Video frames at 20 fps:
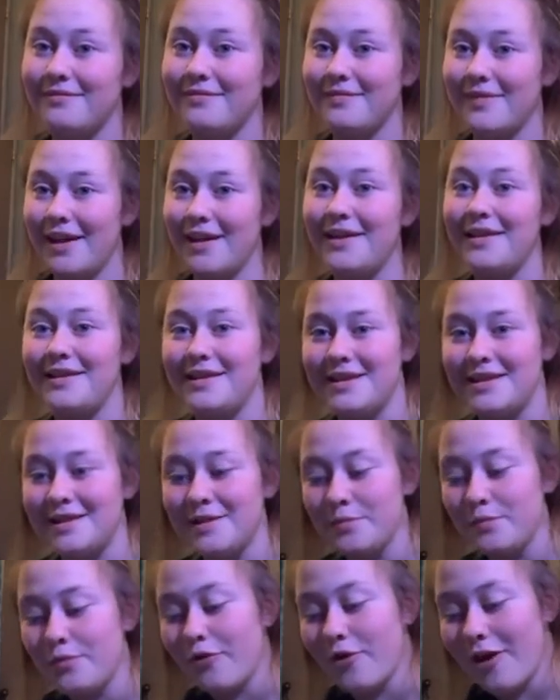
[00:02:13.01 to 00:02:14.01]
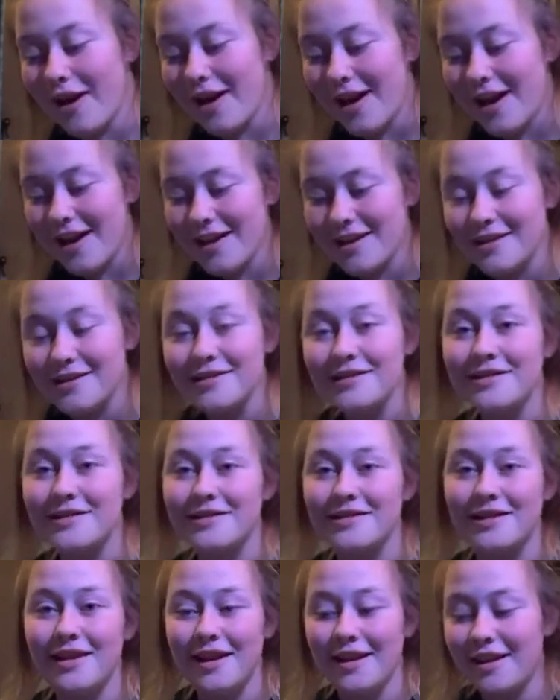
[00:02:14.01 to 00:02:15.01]
at a decent price,
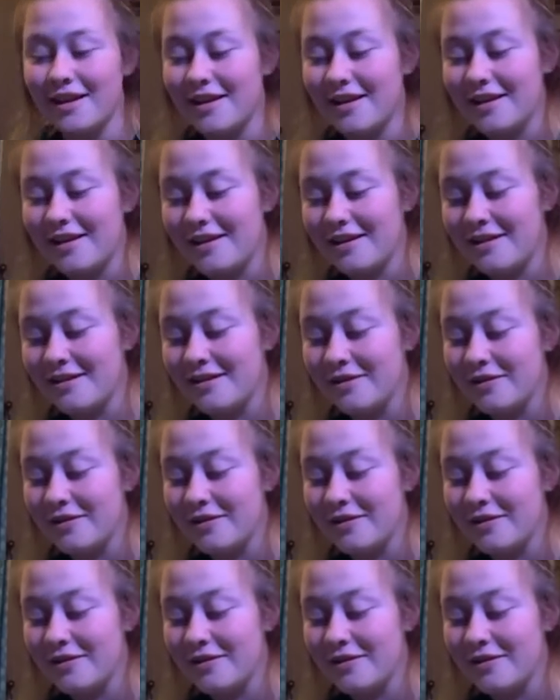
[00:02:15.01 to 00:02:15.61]
uh,